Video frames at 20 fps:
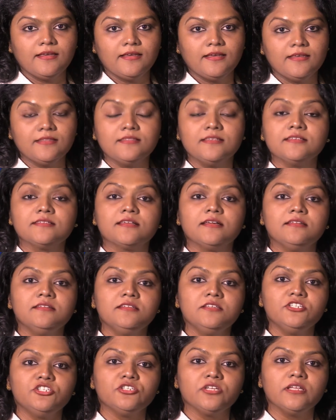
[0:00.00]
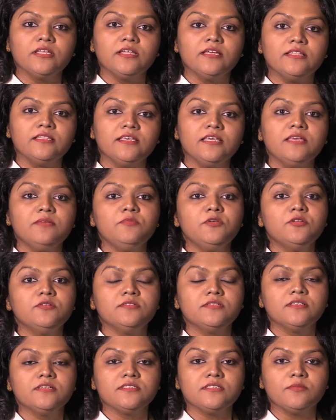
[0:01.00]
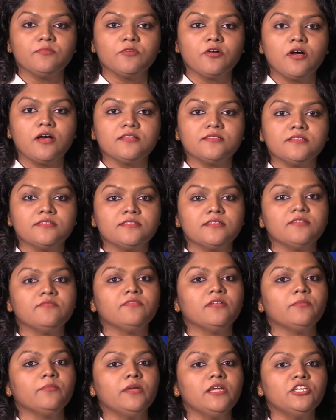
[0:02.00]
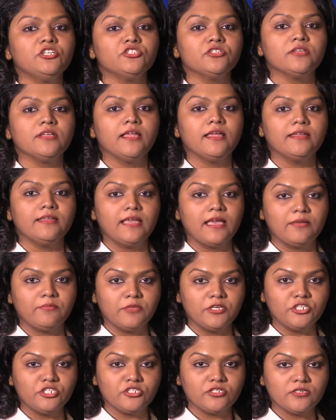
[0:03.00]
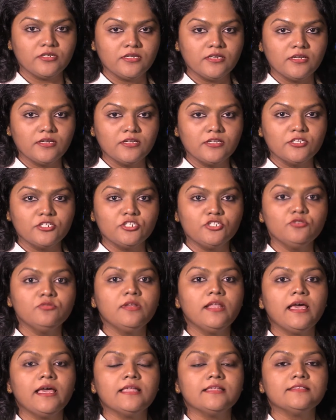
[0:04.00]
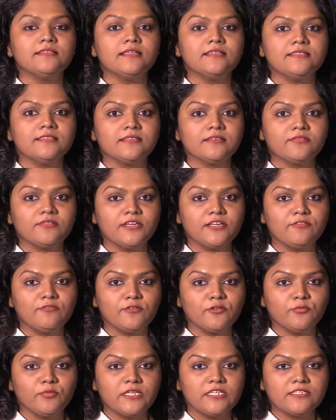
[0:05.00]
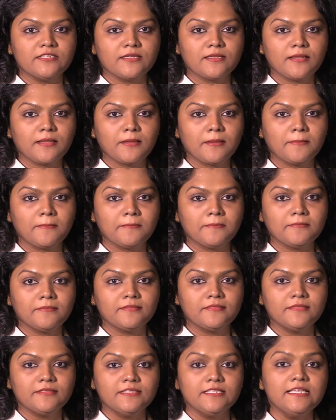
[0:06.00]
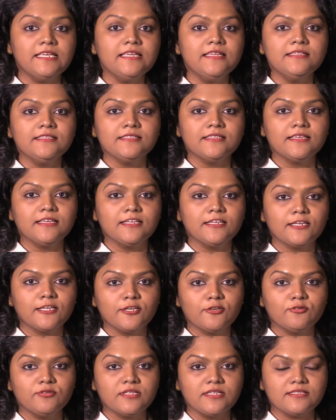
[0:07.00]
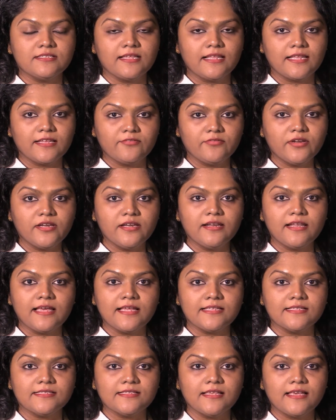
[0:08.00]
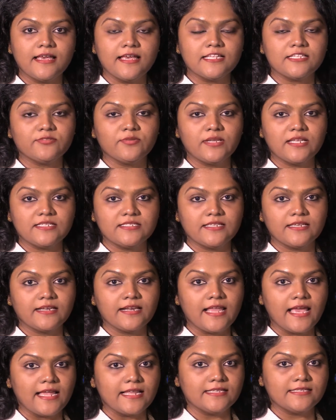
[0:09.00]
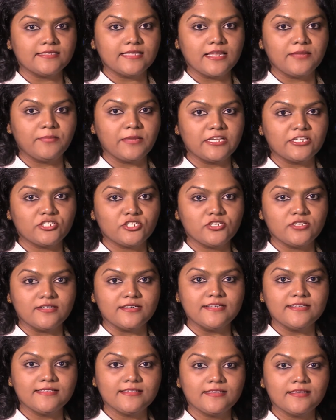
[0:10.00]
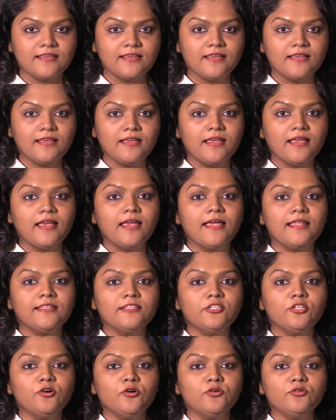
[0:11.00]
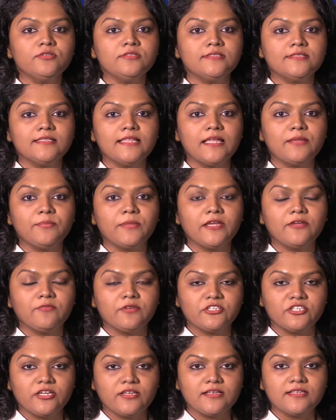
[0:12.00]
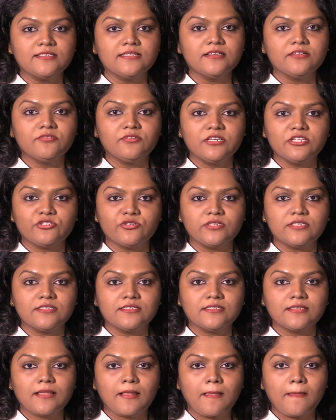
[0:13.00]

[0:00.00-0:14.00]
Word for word: In this condition, the immune system causes inflammation and damage to glands that secrete fluid. These include the salivary glands as well as the glands that make tears and those that make vaginal secretions.